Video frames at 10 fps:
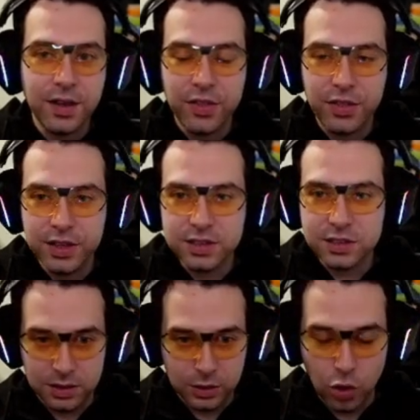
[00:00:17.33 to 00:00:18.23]
This
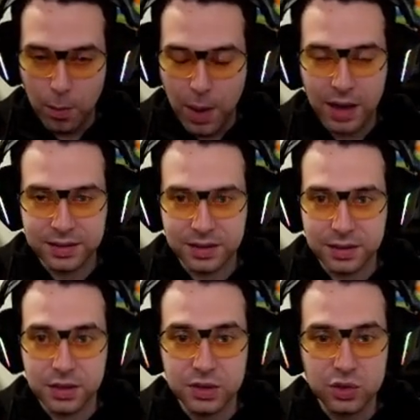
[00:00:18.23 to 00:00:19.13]
commander
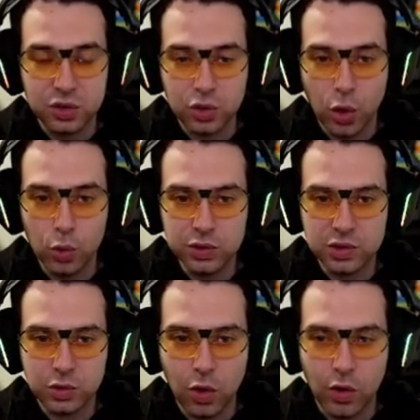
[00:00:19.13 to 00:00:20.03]
is so
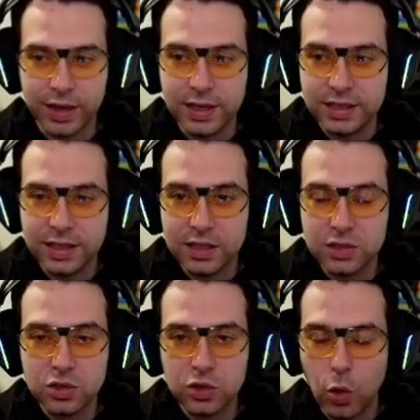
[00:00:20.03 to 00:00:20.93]
strong, he has
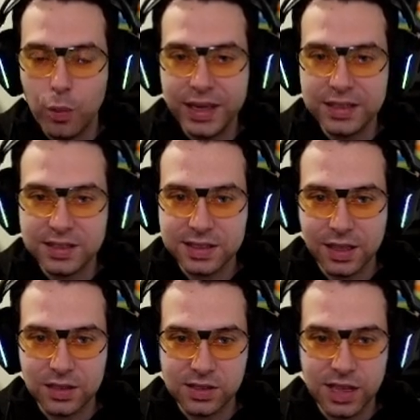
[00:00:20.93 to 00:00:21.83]
so many
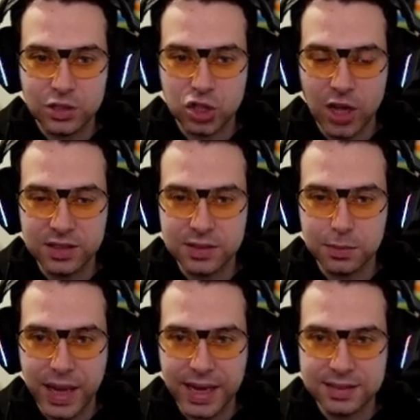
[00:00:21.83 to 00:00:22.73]
skills that just
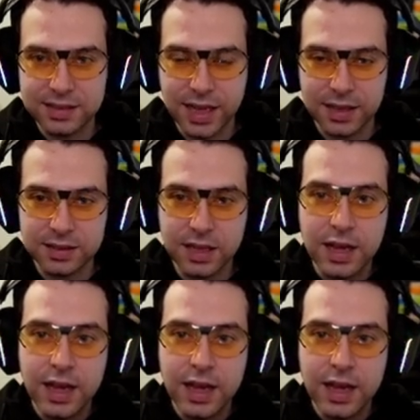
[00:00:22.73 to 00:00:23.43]
make sense,